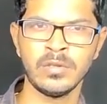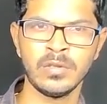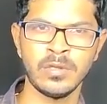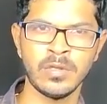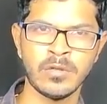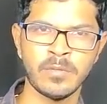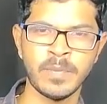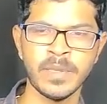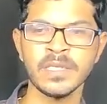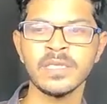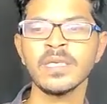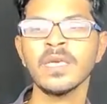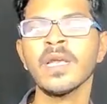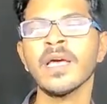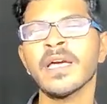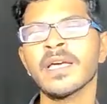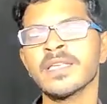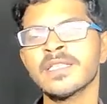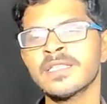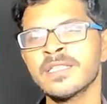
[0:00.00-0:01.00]

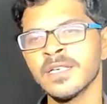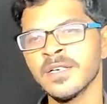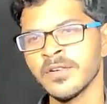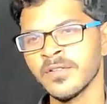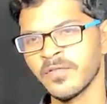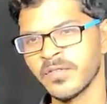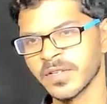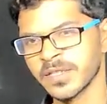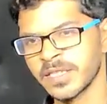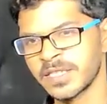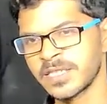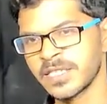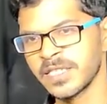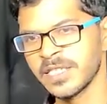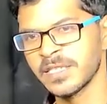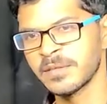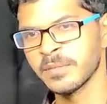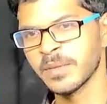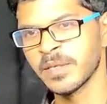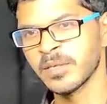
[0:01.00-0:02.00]
specialized for the
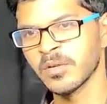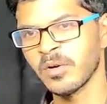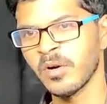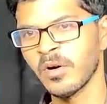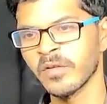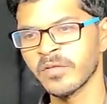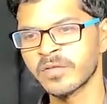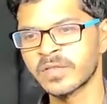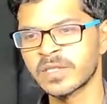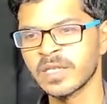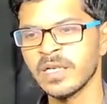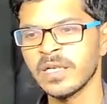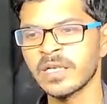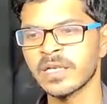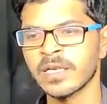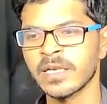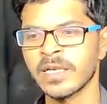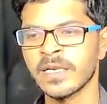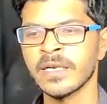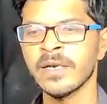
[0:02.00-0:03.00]
treatment of
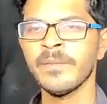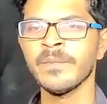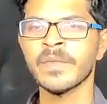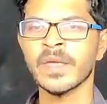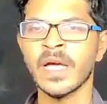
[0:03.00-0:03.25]
children,